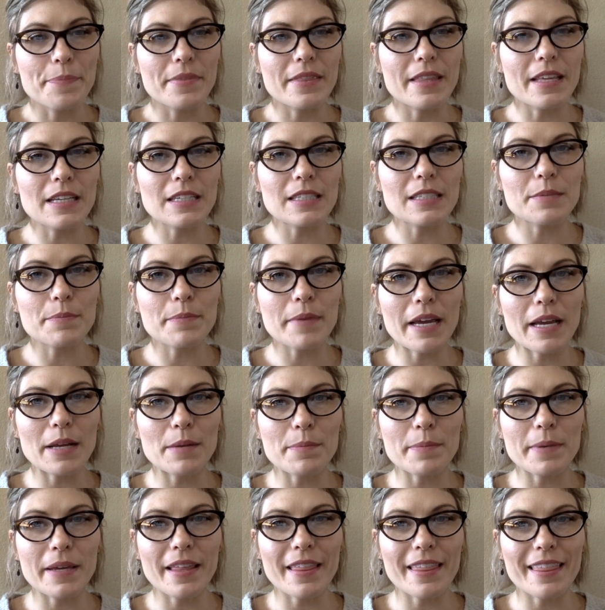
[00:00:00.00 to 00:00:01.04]
This made
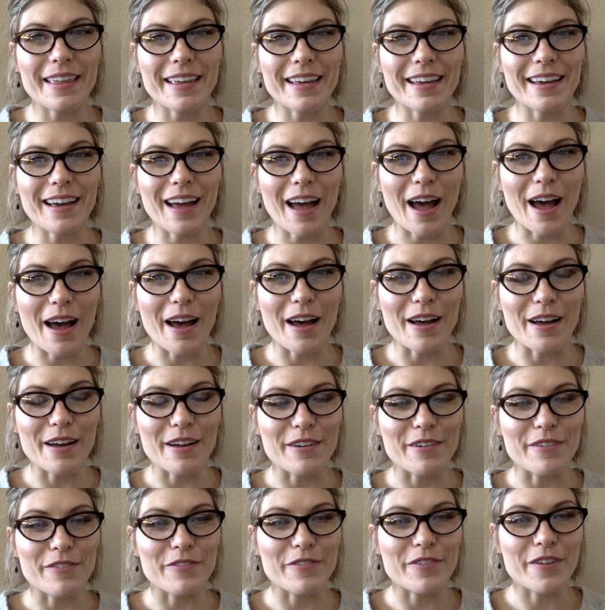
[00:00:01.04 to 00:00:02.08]
me think
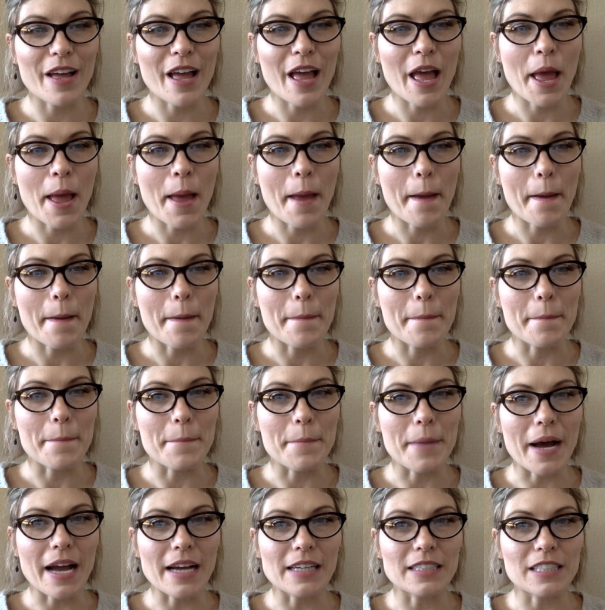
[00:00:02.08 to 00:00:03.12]
of
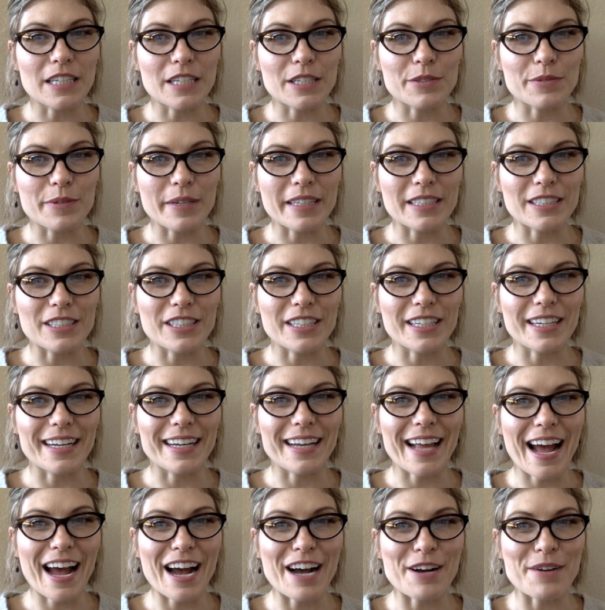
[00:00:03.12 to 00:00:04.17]
my generation and
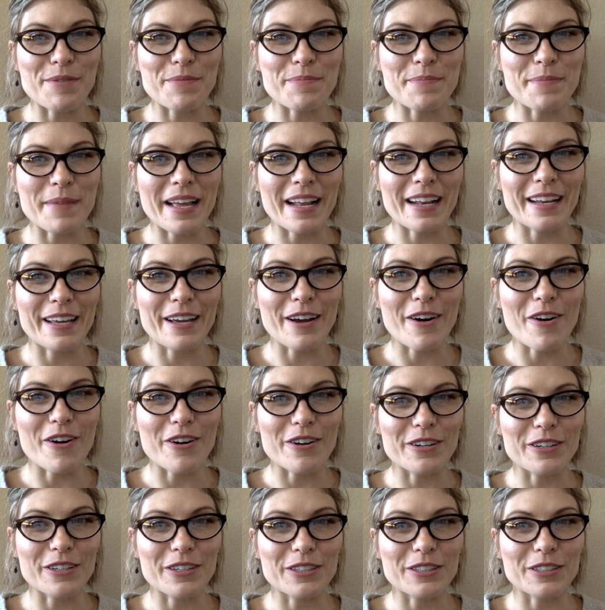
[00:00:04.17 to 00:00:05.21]
how many
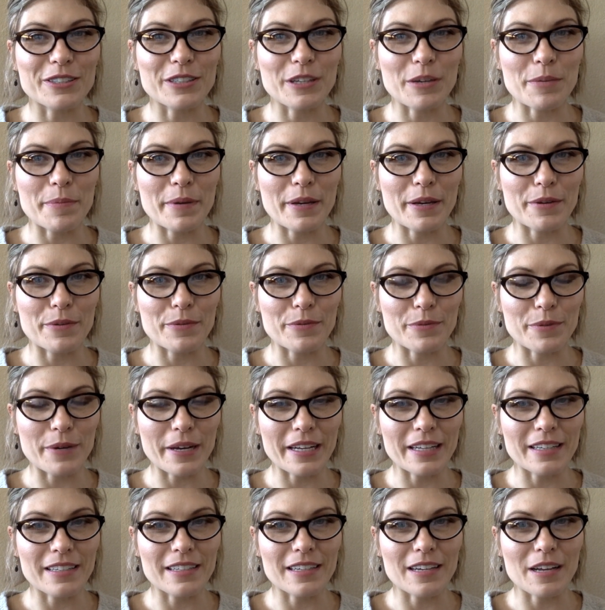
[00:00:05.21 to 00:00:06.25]
articles are being
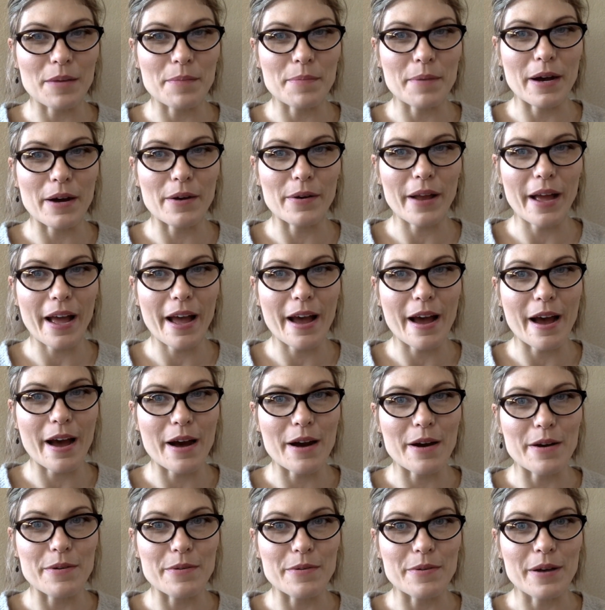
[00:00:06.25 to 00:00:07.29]
written about
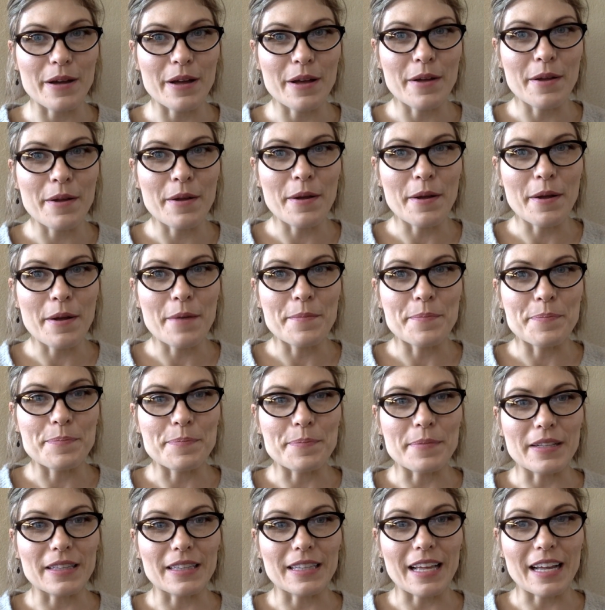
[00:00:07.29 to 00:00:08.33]
how
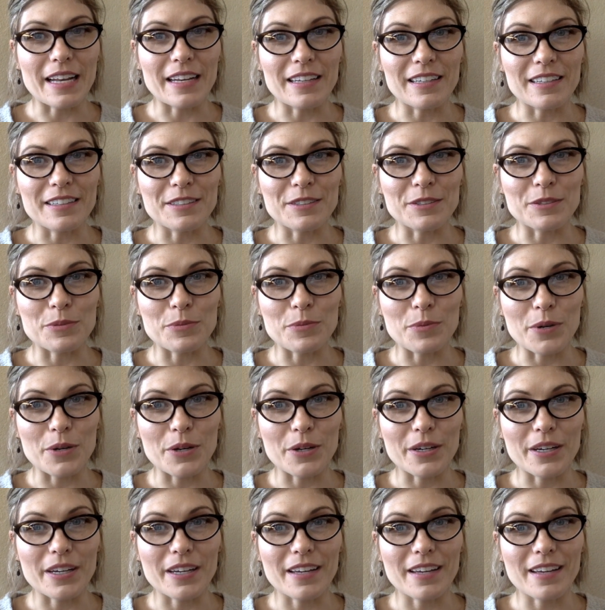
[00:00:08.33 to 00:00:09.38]
millennials
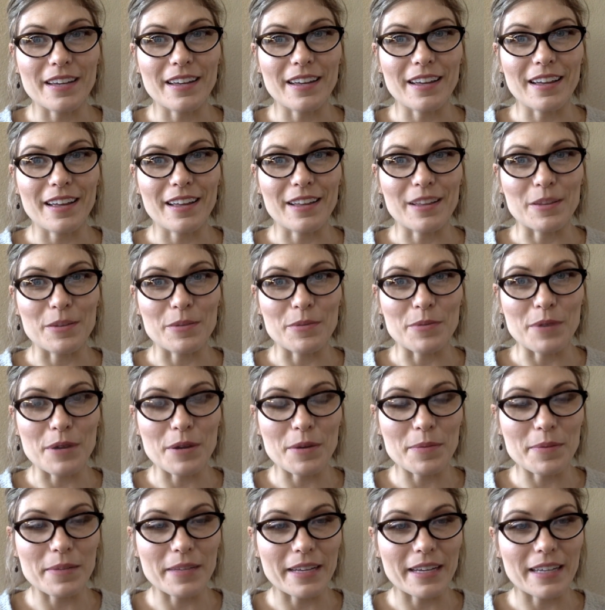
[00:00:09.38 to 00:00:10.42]
work in the
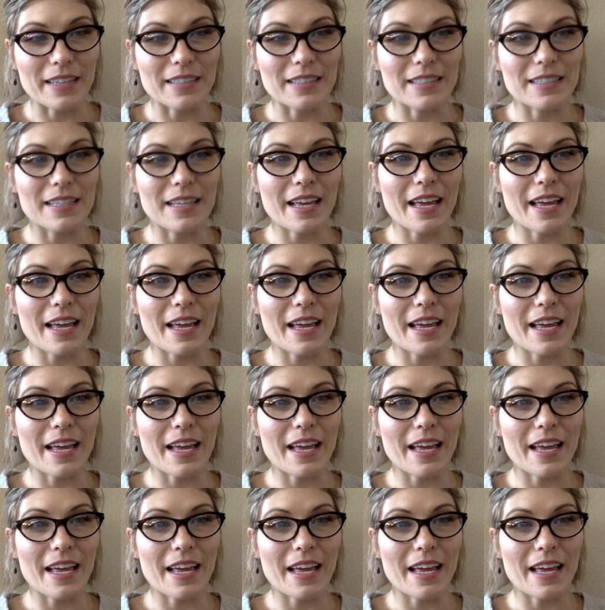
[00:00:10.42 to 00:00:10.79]
workplace.